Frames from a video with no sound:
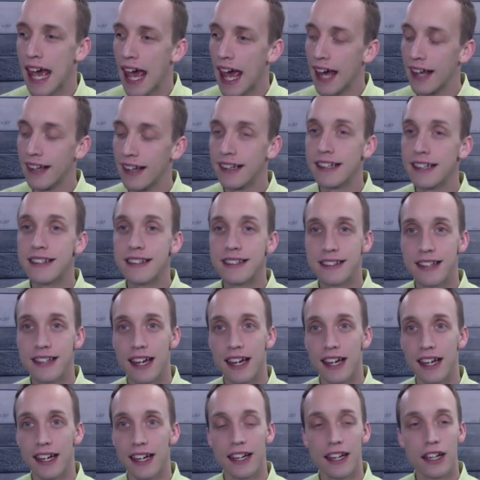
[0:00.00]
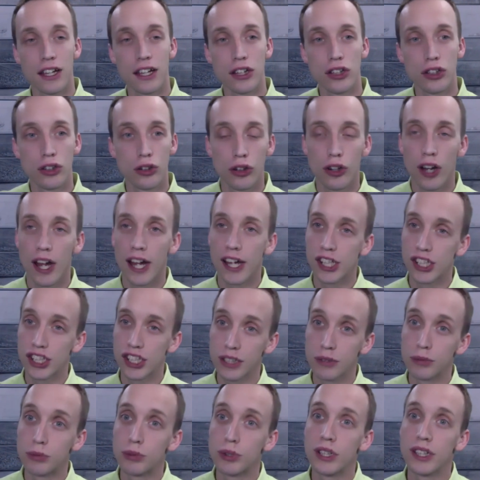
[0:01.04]
And let's say you're
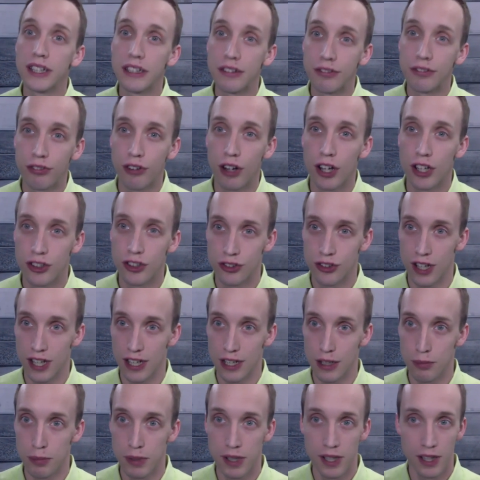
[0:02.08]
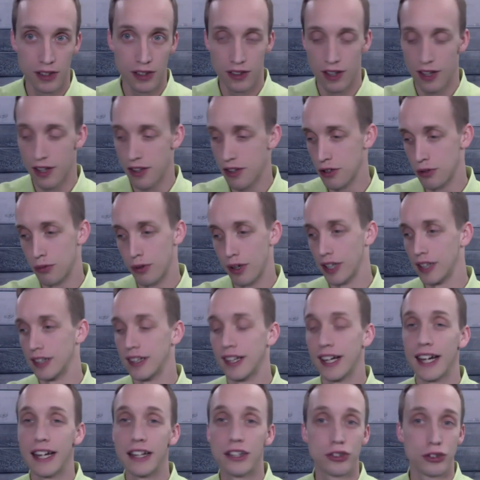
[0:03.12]
actually really frustrated because either you're running
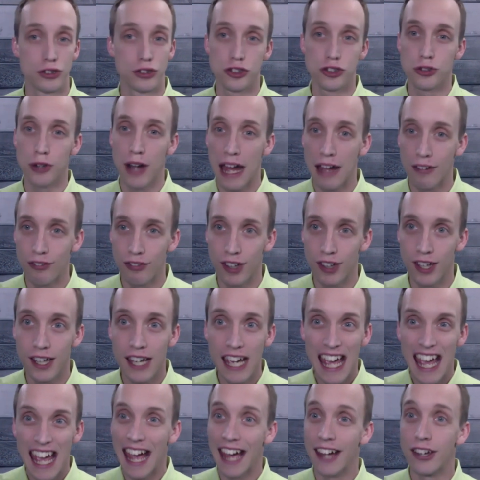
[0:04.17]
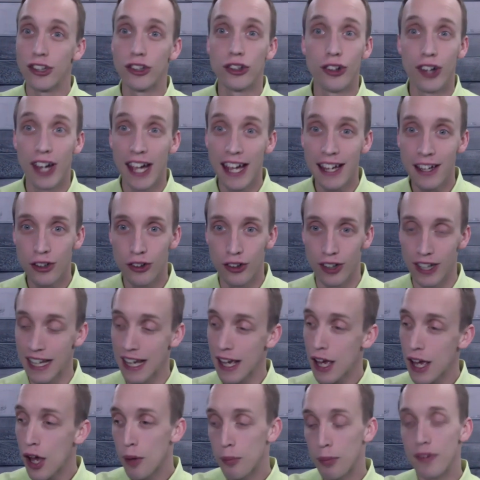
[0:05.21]
late or it's traffic and you're
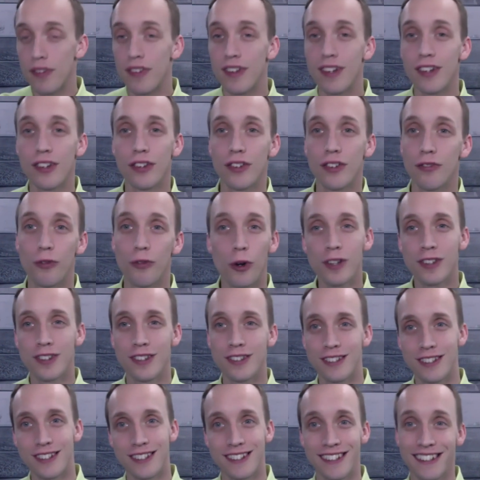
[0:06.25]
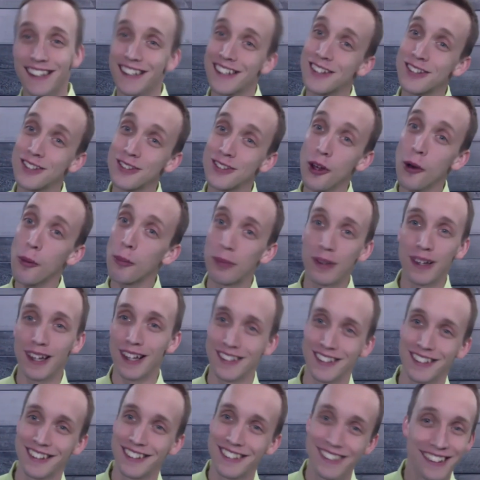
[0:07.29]
angry, but this voice assistant is so
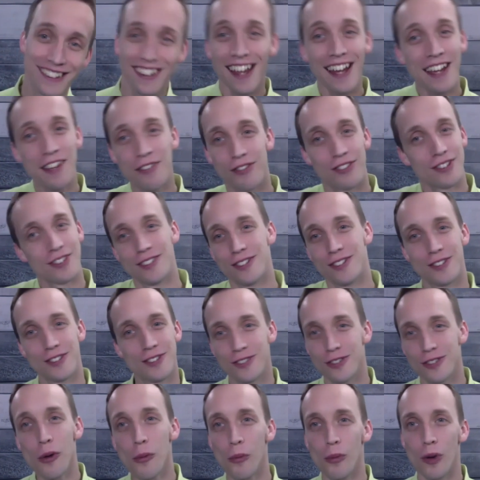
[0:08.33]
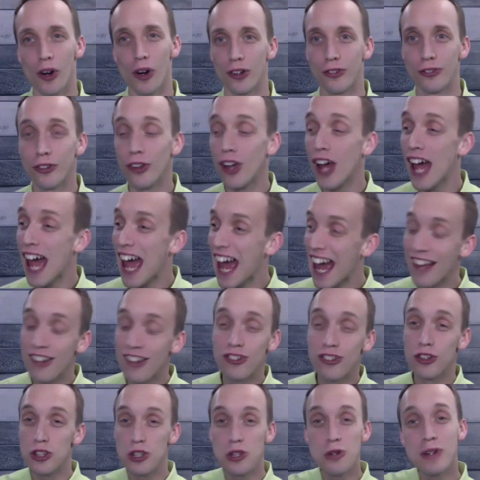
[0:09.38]
pleasant and life is just so wonderful. And
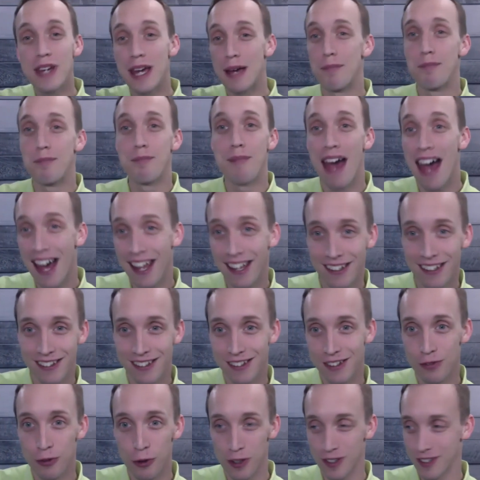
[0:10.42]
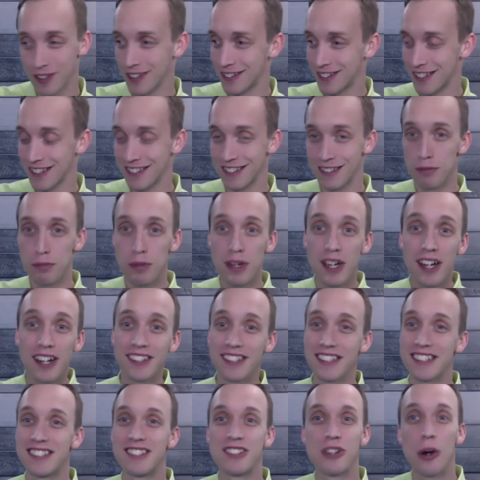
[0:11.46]
so you get mad at this voice assistant
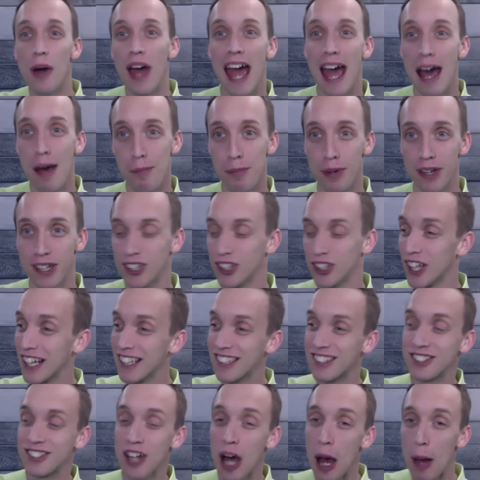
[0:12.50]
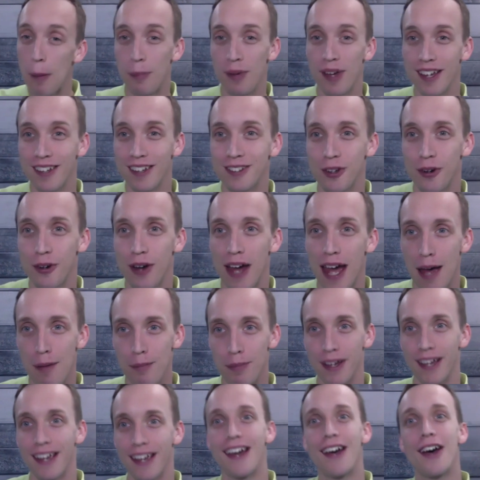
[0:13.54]
because it's so happy and you're like, stop being so
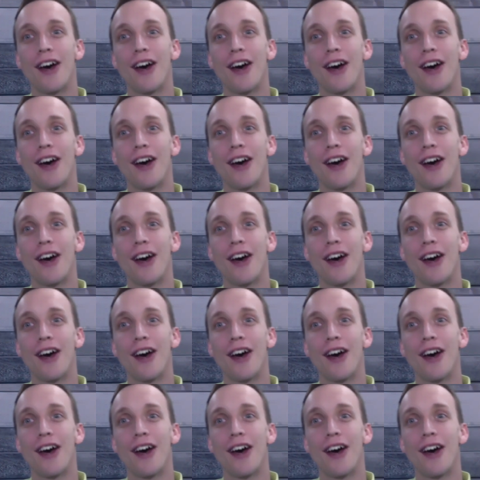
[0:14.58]
happy.